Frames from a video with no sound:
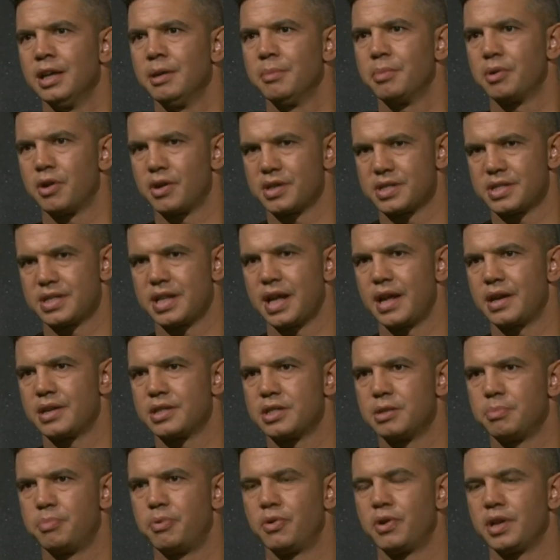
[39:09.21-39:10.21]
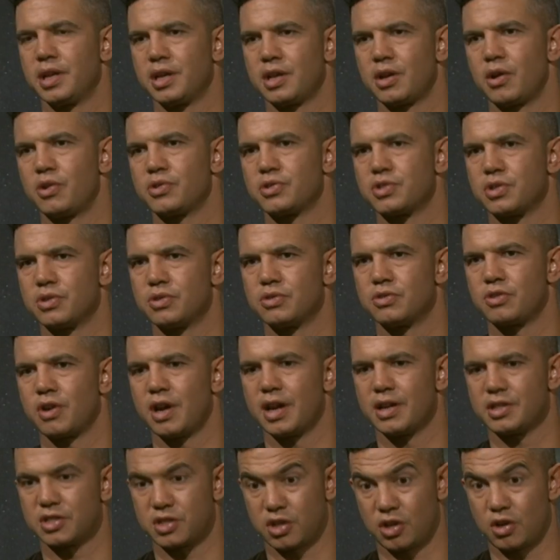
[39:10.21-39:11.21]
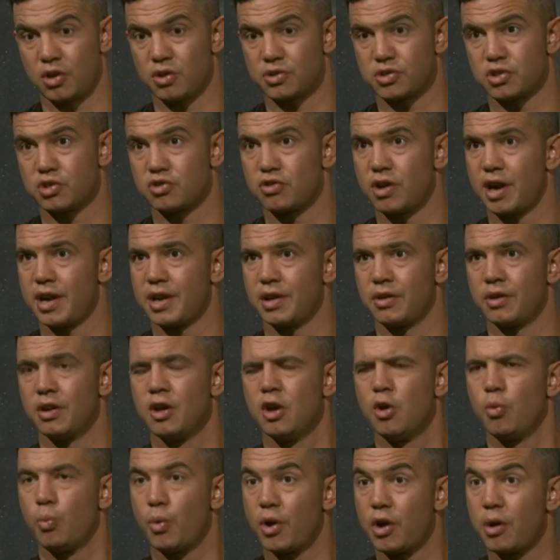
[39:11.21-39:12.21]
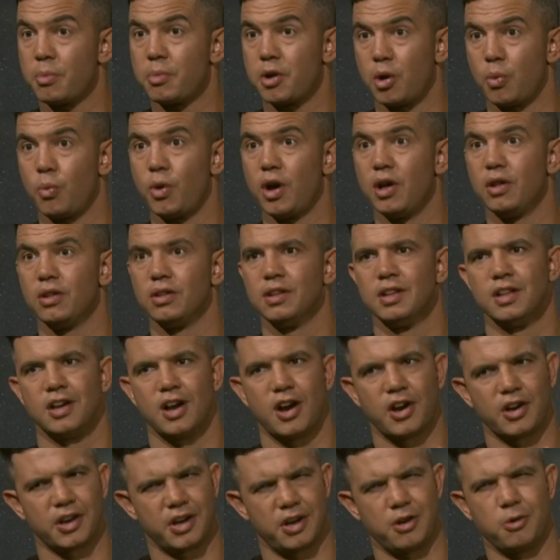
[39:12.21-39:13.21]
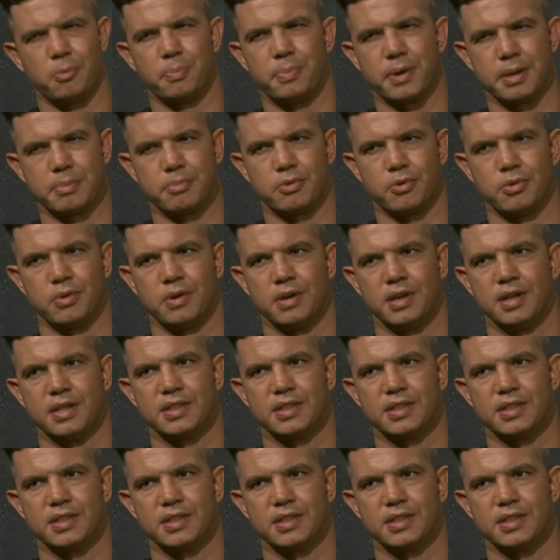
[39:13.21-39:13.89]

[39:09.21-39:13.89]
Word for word: But I started to put in concentrate to concentrate on when I'm not well, I got to help people.